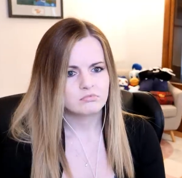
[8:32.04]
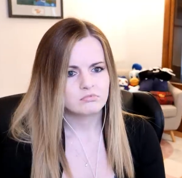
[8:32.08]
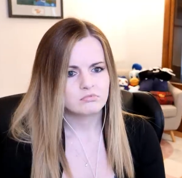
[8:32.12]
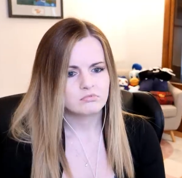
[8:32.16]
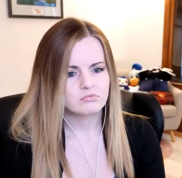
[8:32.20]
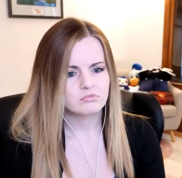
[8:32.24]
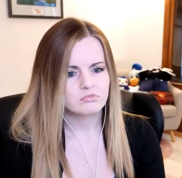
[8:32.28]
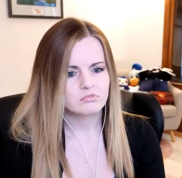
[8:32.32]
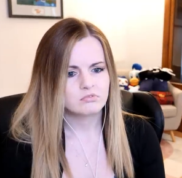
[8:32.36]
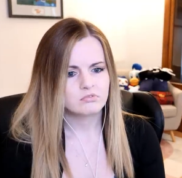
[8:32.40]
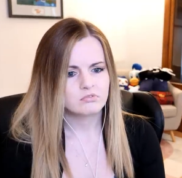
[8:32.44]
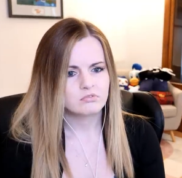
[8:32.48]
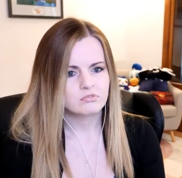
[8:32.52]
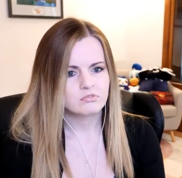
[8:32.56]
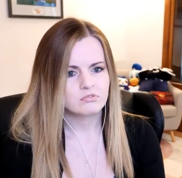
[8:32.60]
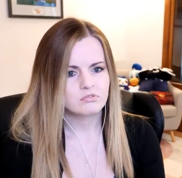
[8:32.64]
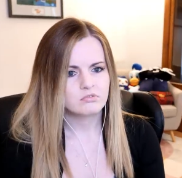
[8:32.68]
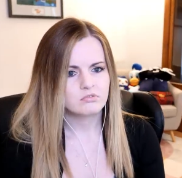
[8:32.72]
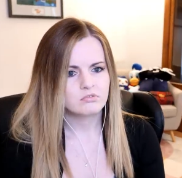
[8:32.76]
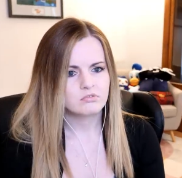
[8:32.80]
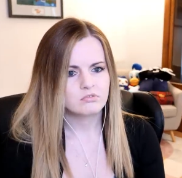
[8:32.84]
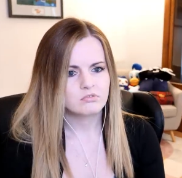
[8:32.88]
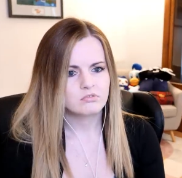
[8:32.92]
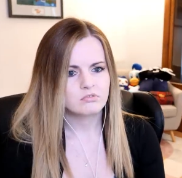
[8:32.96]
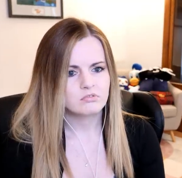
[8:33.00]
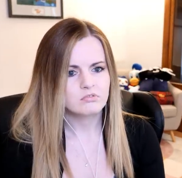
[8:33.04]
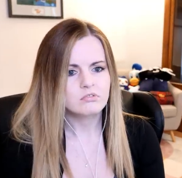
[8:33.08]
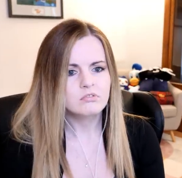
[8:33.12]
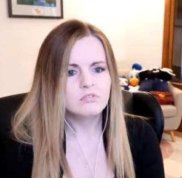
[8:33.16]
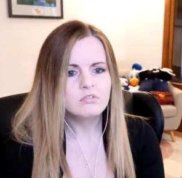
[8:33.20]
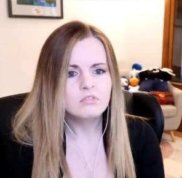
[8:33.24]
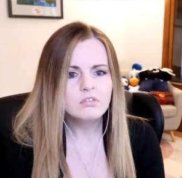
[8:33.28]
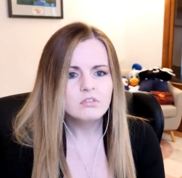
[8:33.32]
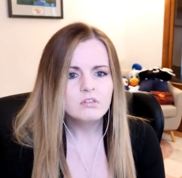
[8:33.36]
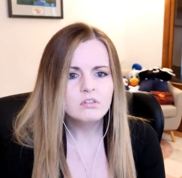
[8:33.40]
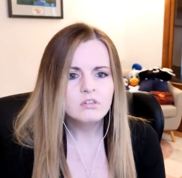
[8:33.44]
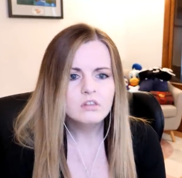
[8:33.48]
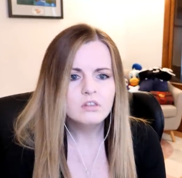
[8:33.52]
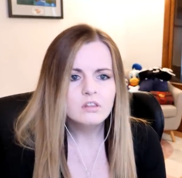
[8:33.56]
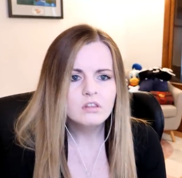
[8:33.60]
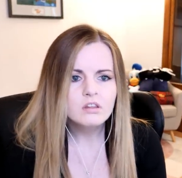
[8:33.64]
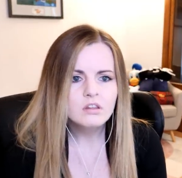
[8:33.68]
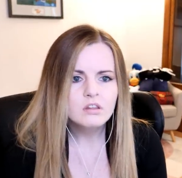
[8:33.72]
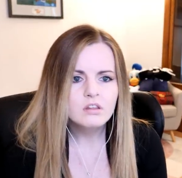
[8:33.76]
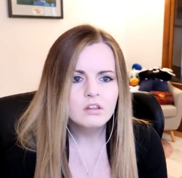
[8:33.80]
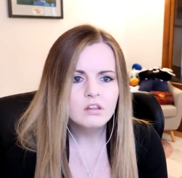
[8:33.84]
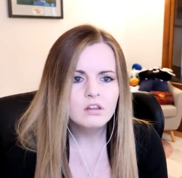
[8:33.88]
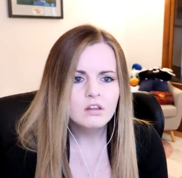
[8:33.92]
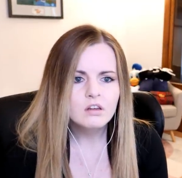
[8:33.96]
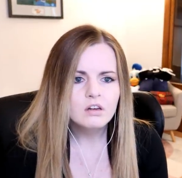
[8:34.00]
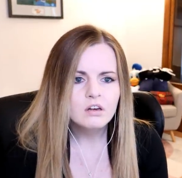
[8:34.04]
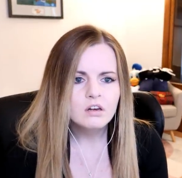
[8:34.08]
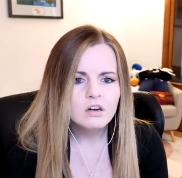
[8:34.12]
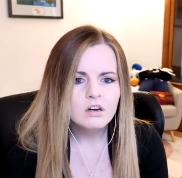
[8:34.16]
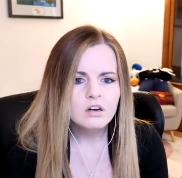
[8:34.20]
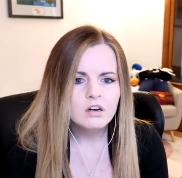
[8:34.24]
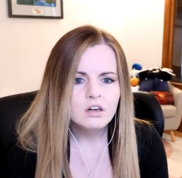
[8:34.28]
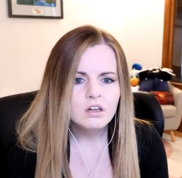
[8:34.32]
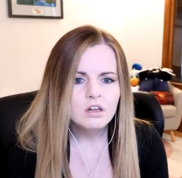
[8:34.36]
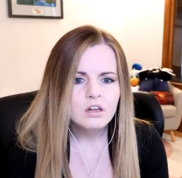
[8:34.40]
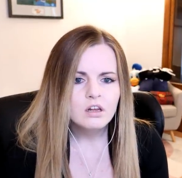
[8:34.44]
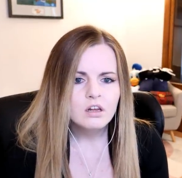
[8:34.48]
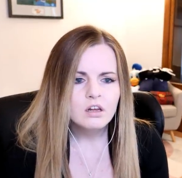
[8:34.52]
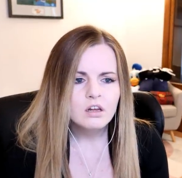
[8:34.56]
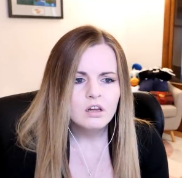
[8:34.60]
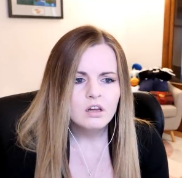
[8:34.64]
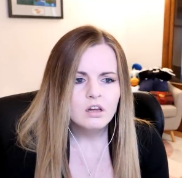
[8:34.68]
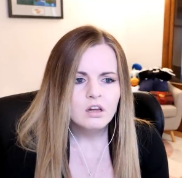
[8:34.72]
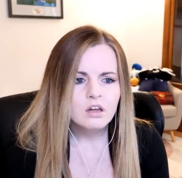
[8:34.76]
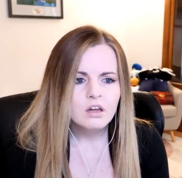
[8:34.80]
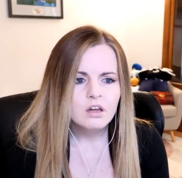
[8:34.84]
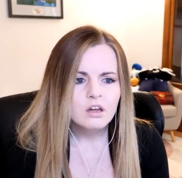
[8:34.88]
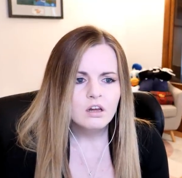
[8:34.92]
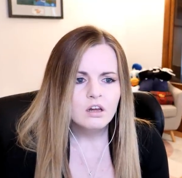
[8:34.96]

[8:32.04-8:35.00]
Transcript: Nothing is said.